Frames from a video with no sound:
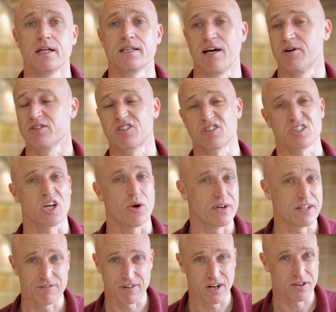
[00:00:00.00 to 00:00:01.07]
Now, it doesn't go
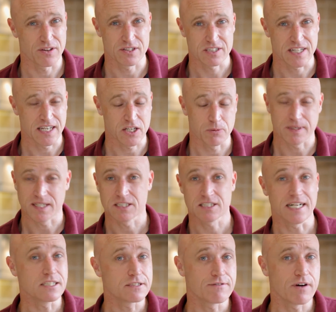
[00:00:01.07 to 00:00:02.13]
any further than saying you'll be
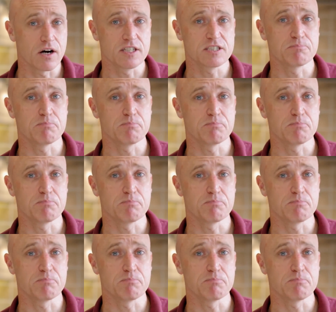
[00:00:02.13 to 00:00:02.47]
incentivized,